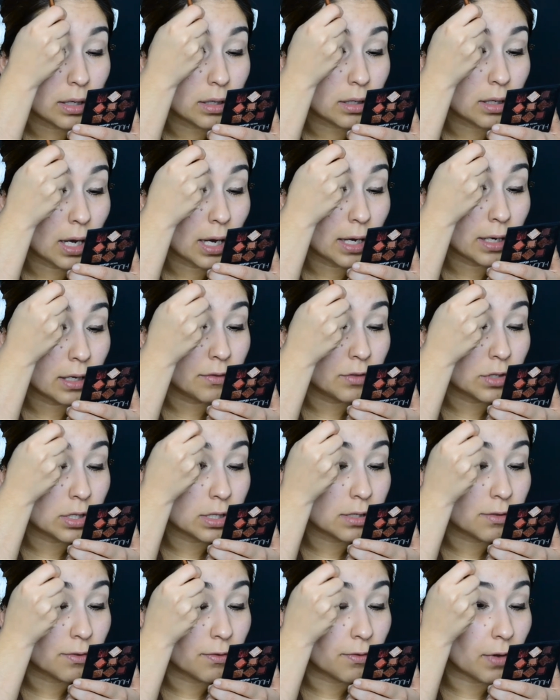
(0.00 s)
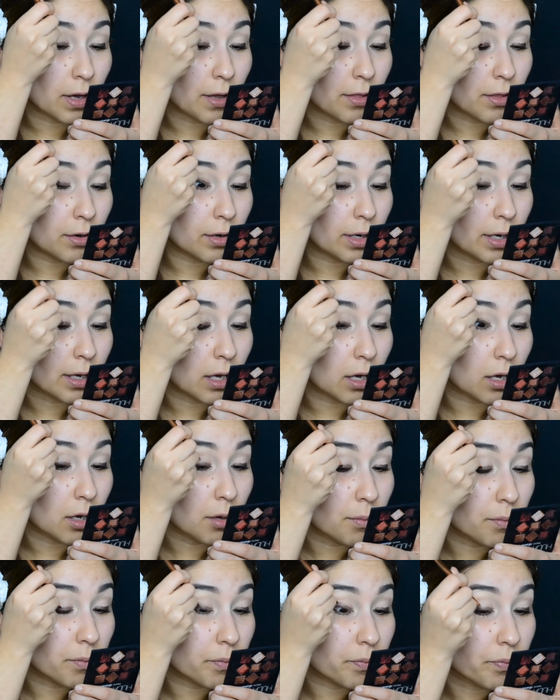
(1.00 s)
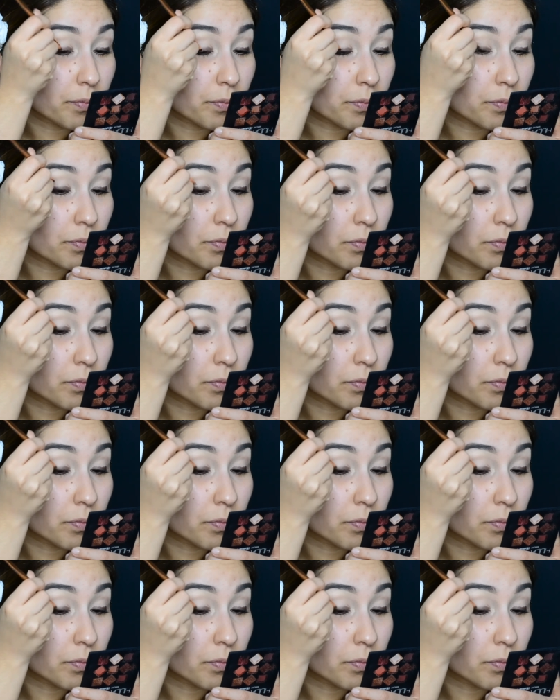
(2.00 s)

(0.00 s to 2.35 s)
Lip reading: and kind of just feather it up.